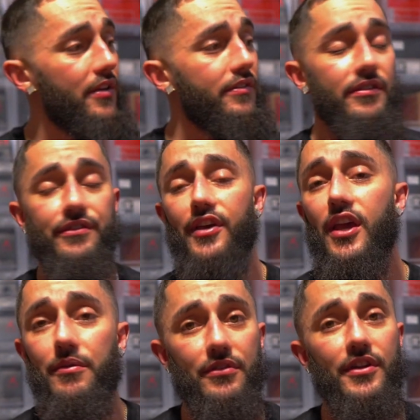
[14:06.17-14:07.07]
It's the
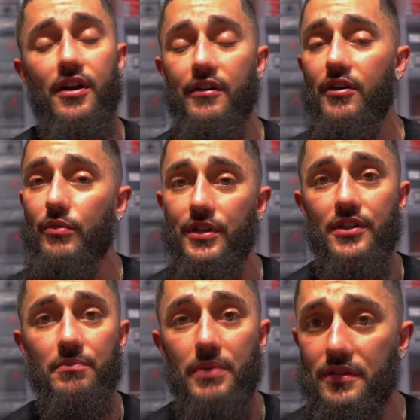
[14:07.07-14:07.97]
same scenario with
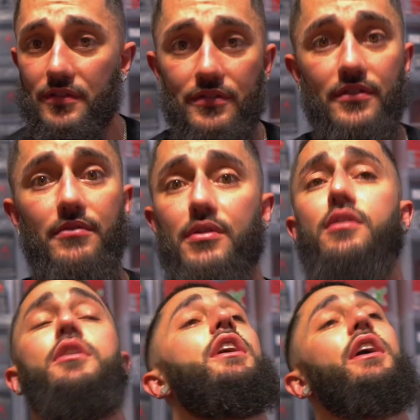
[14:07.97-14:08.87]
these businesses,
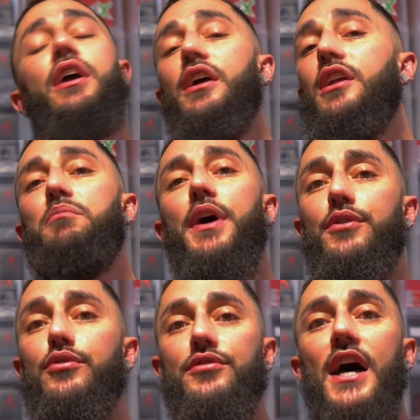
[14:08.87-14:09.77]
bro. Anybody
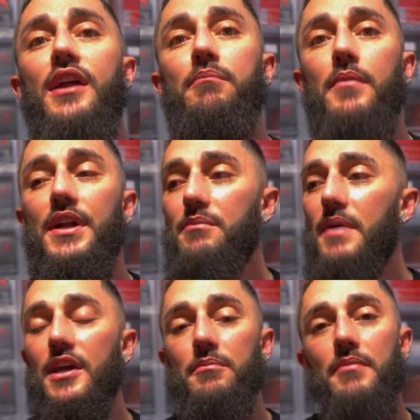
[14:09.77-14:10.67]
who's got a
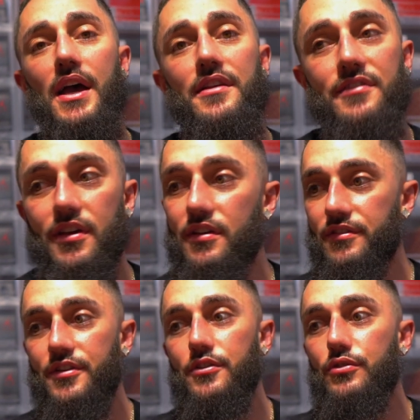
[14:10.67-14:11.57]
money-making mindset is
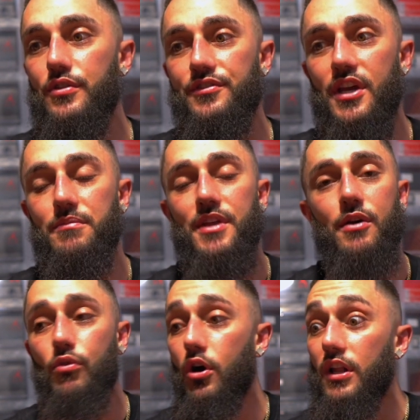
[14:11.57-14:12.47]
going to do the same
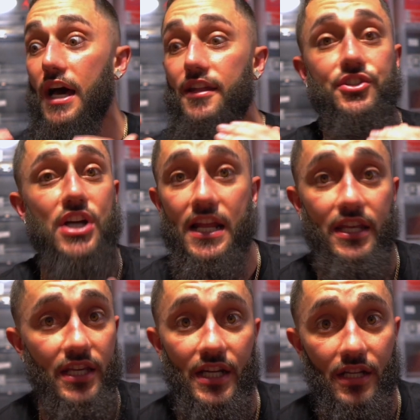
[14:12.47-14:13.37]
thing. We're all out to try to
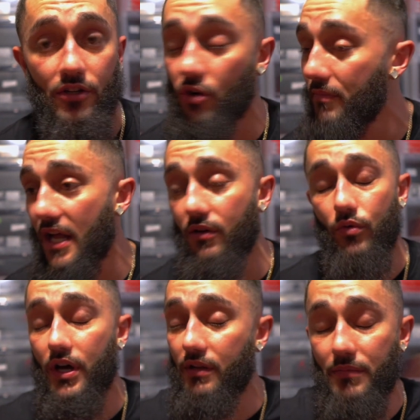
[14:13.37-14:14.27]
get it, no matter
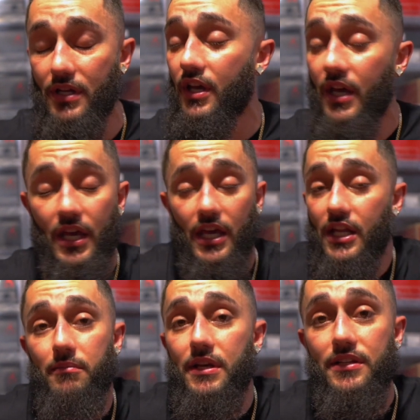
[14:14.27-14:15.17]
what,
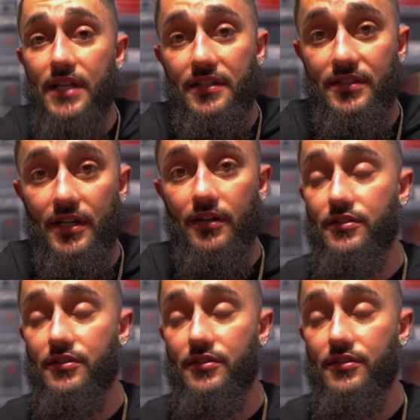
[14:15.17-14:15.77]
any means necessary.